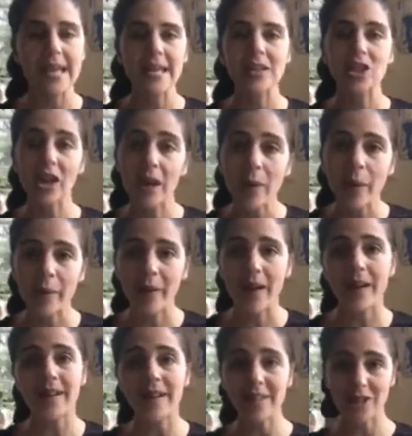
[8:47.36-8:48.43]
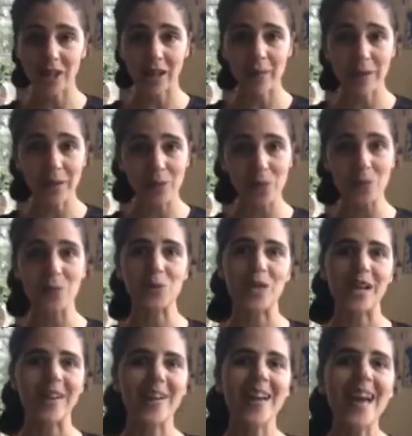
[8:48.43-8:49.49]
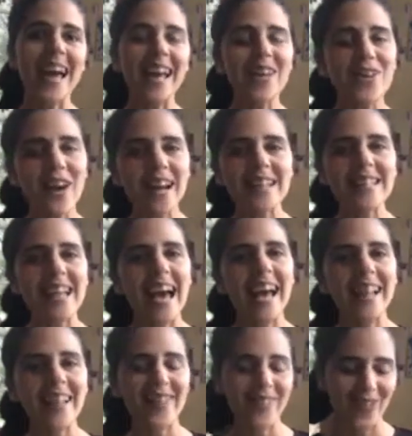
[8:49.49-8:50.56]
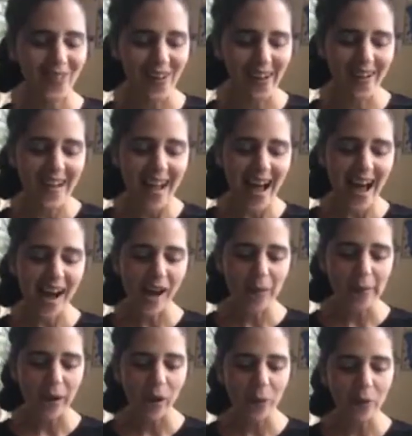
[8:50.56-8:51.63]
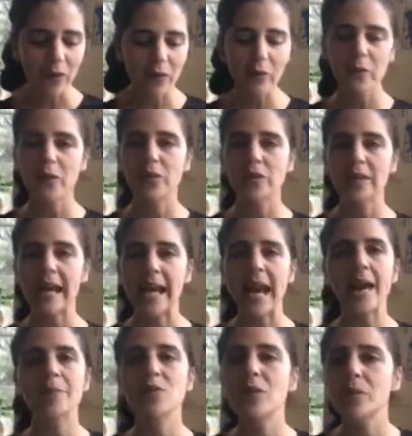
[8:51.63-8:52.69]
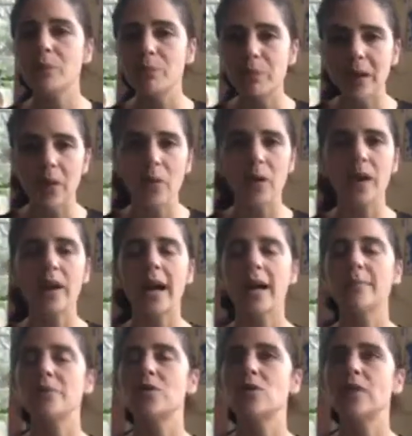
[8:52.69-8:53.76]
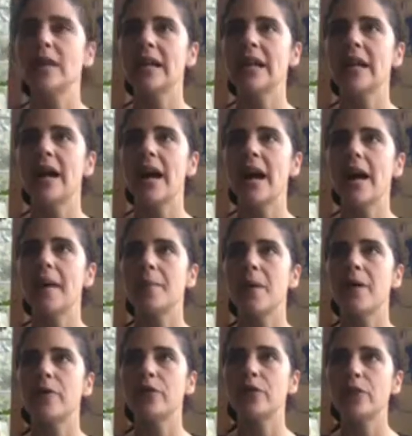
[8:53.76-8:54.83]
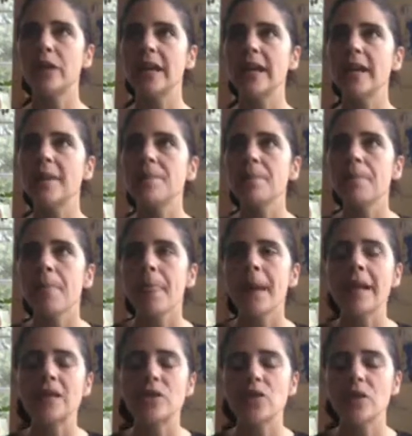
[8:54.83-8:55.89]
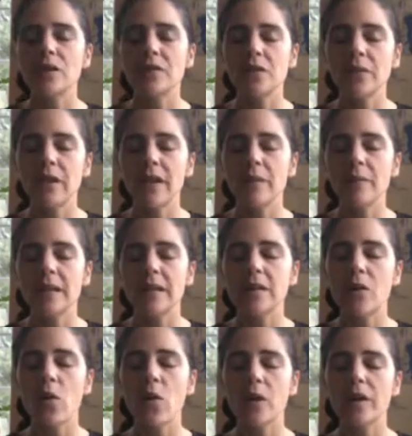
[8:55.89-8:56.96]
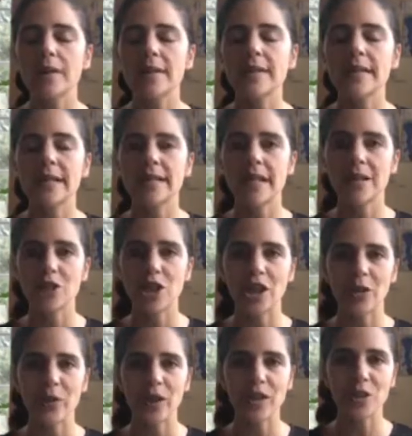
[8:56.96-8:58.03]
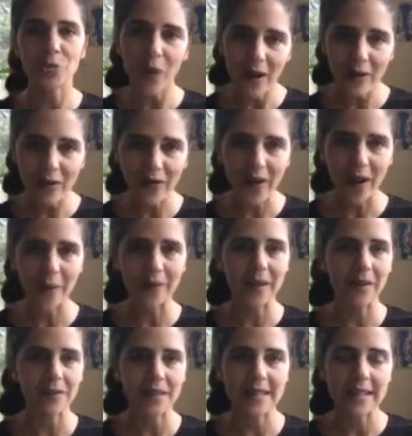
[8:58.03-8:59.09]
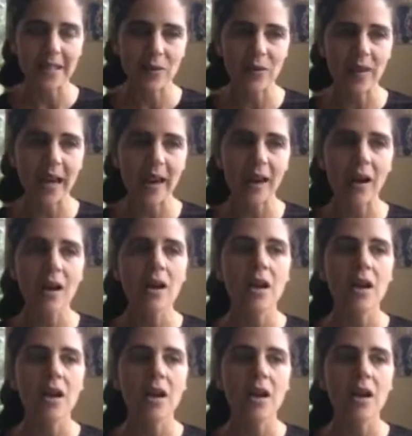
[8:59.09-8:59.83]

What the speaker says: Check out my blog. Check out my YouTube channel. You guys, I love you all. I hope you have a beautiful day. I'm doing big work. I'm doing a free intuitive development course that's on January 12th. I would love to see you there.